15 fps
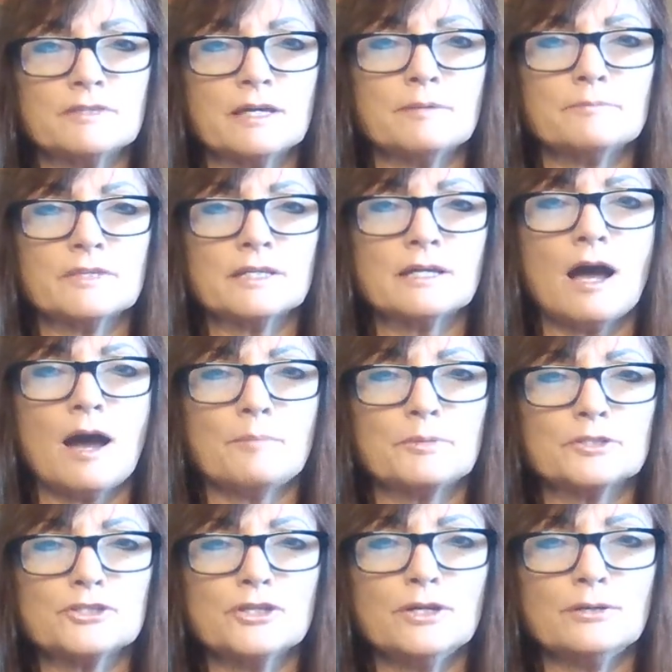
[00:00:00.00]
them the
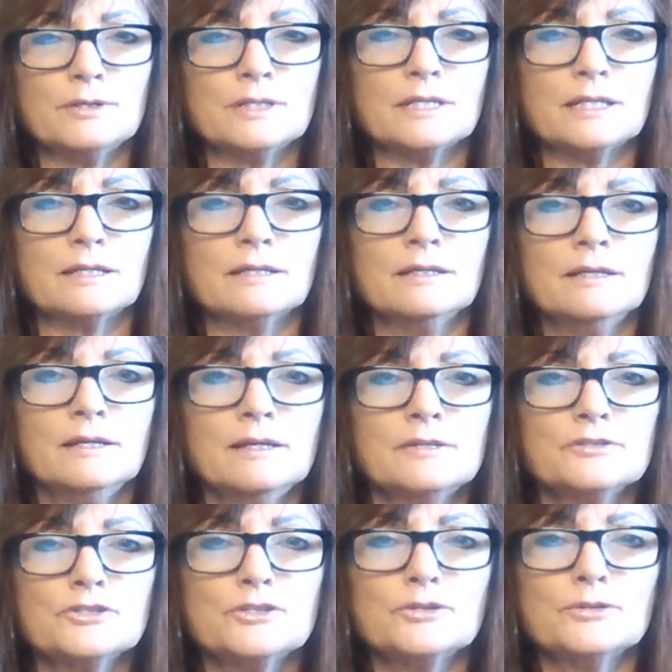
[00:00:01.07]
opportunity
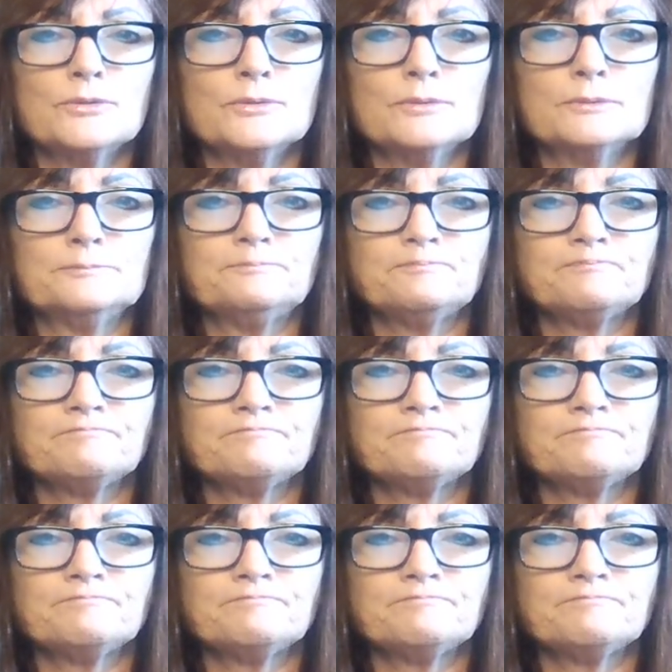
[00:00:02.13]
to